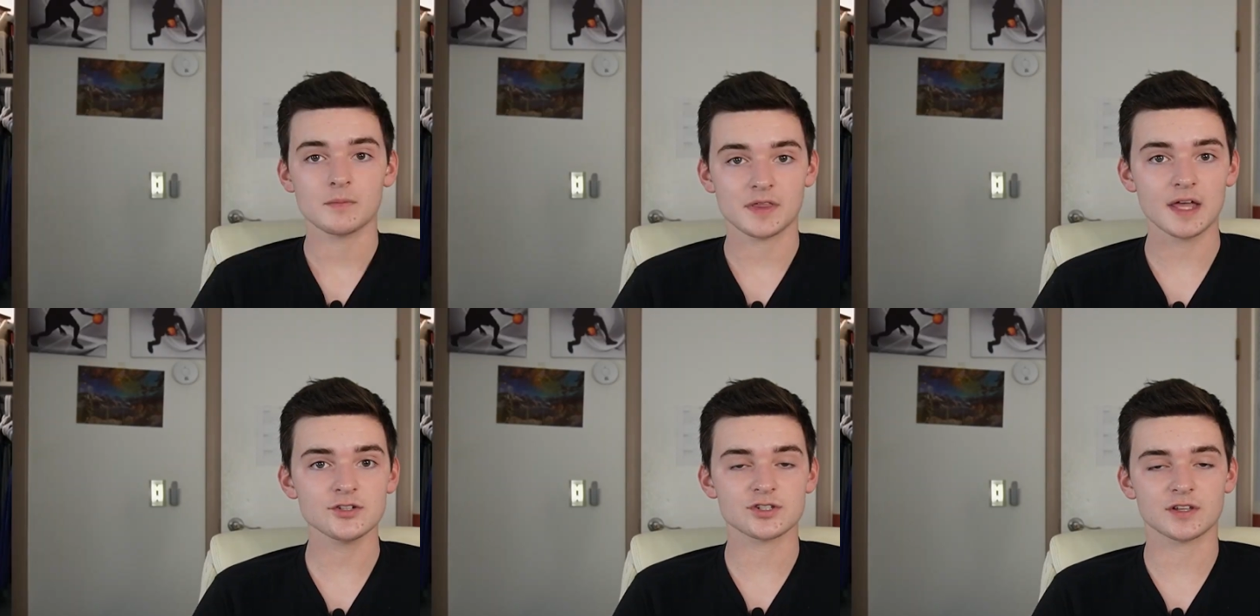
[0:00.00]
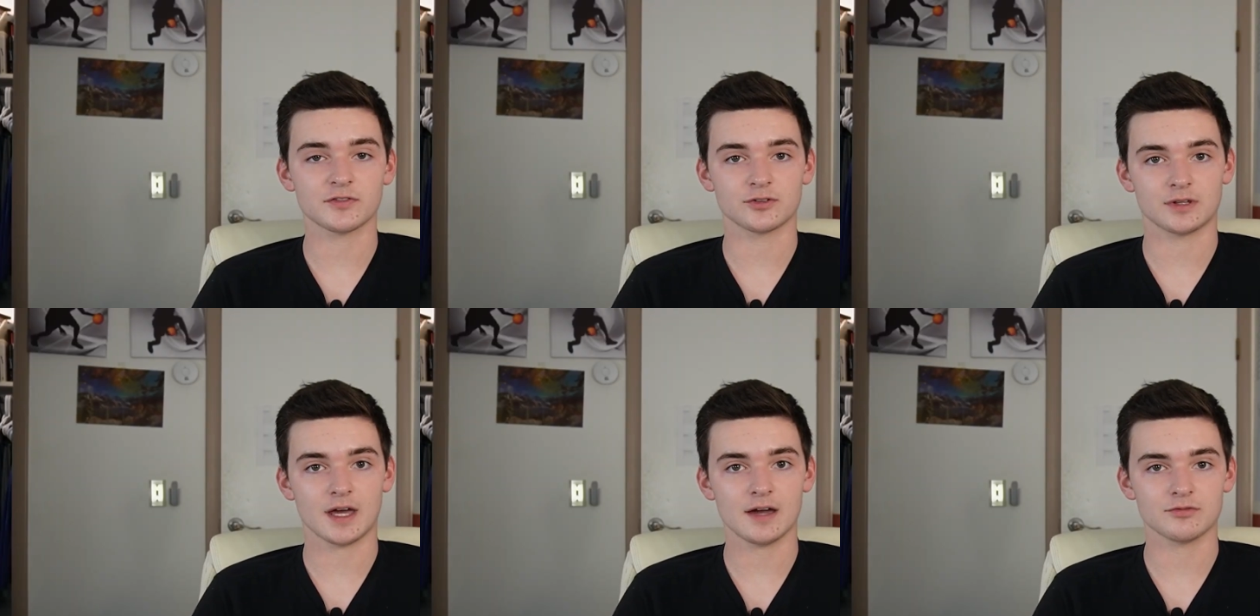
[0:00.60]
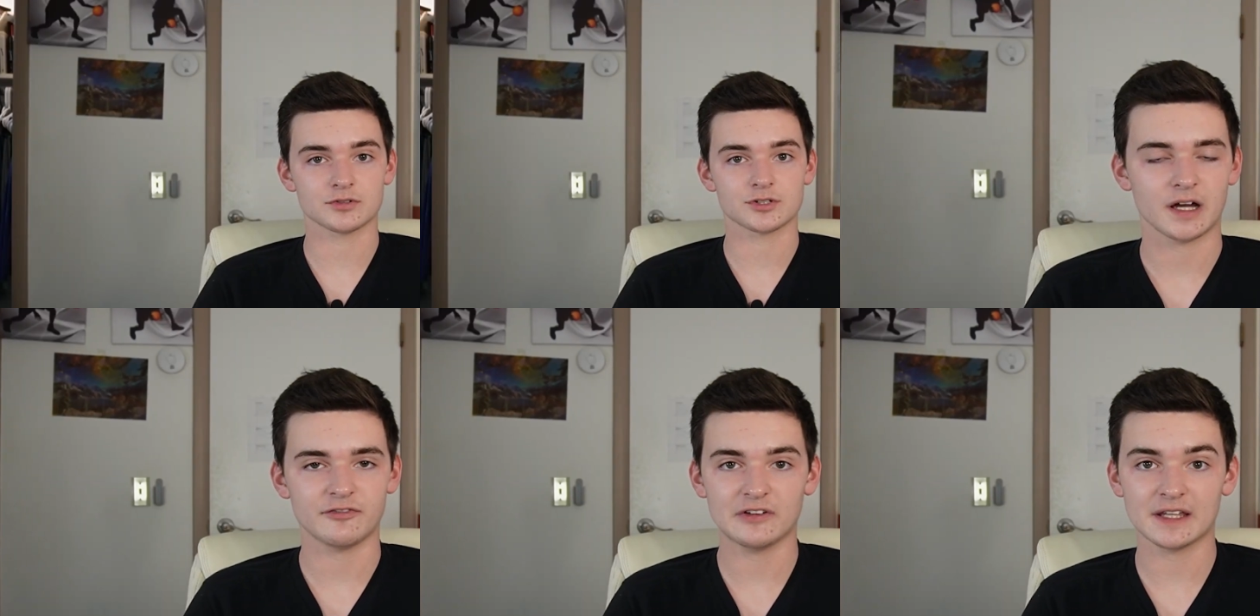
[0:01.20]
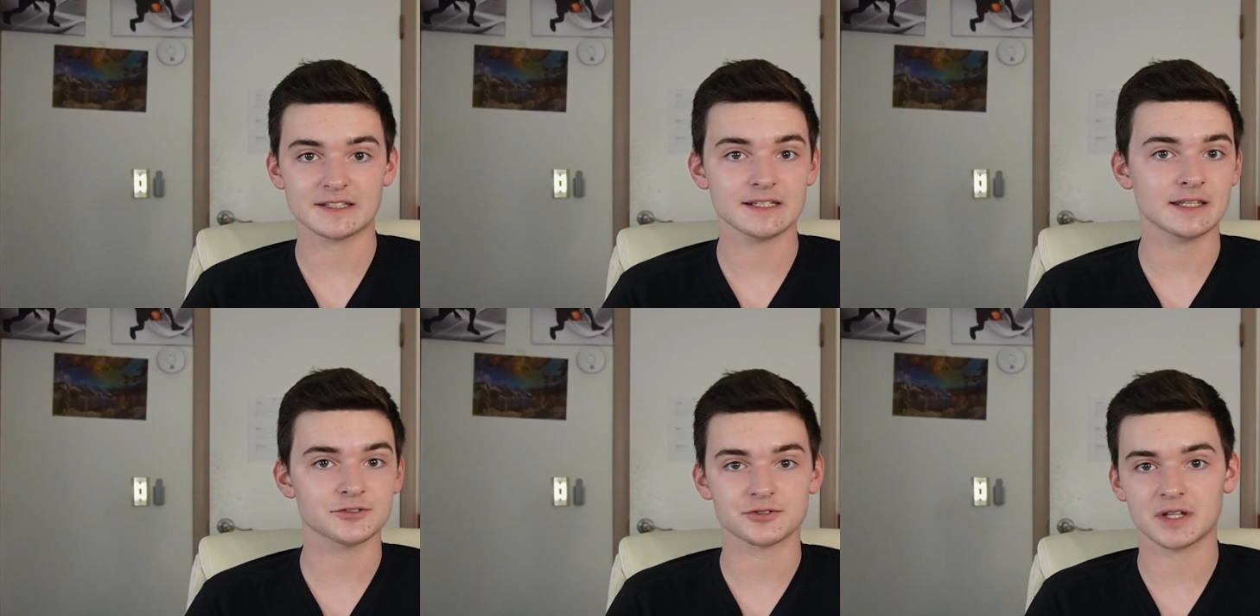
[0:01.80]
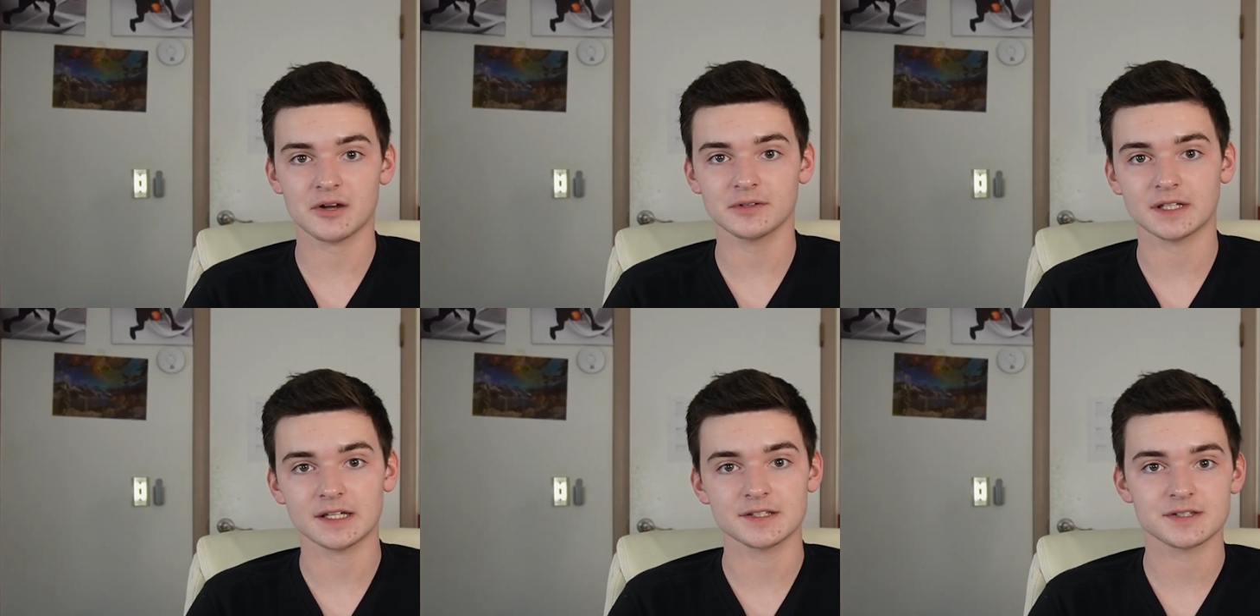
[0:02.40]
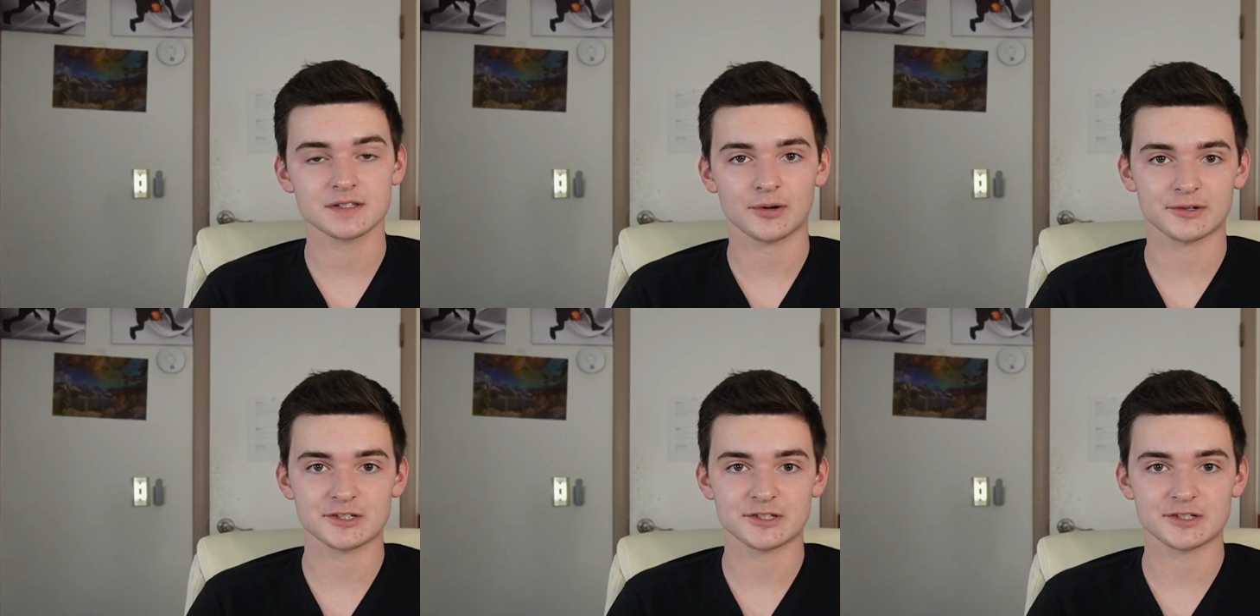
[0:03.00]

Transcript: But that's just if you're the average. I feel like teenagers nowadays are